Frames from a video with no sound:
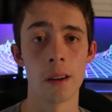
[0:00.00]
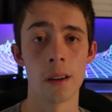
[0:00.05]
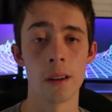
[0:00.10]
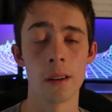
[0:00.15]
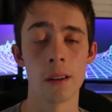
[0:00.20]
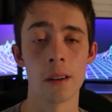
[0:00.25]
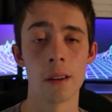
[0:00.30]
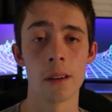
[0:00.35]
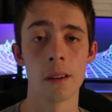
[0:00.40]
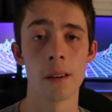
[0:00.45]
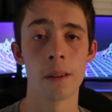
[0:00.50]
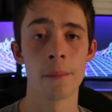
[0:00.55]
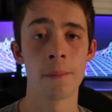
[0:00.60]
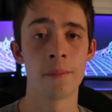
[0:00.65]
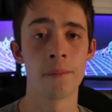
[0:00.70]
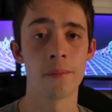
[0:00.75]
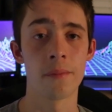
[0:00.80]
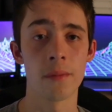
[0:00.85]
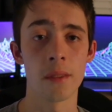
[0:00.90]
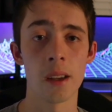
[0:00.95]
And
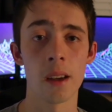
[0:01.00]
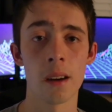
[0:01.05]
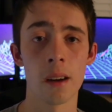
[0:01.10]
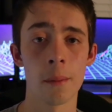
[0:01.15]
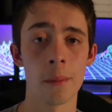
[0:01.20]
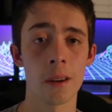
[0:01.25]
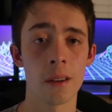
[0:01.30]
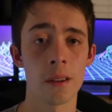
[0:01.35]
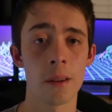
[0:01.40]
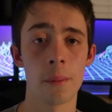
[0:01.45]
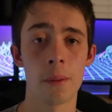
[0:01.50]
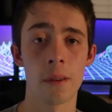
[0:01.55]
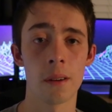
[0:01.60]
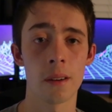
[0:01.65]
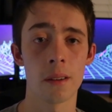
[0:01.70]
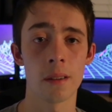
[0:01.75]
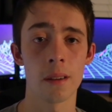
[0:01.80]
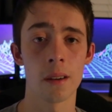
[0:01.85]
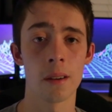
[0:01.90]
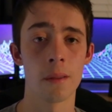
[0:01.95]
uh, yeah, I'm actually pretty
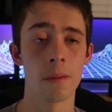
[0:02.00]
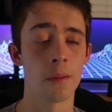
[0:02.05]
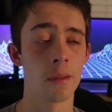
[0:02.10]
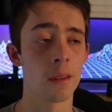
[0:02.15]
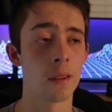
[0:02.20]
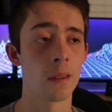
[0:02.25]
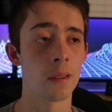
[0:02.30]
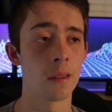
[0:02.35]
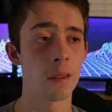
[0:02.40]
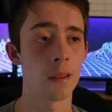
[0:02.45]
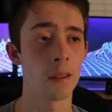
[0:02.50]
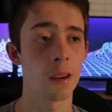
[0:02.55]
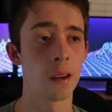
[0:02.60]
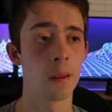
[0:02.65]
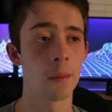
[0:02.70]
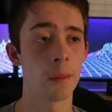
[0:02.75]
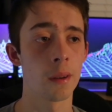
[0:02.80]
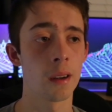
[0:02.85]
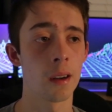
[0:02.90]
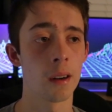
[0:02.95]
excited for this. This is
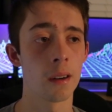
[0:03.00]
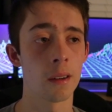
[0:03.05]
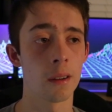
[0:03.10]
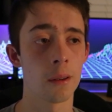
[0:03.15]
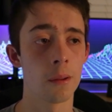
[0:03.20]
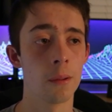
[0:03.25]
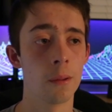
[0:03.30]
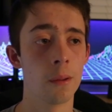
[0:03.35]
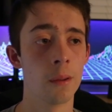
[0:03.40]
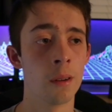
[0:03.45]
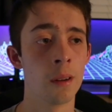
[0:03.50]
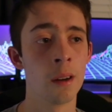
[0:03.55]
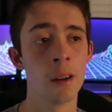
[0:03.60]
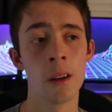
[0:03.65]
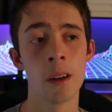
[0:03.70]
gonna be kinda cool.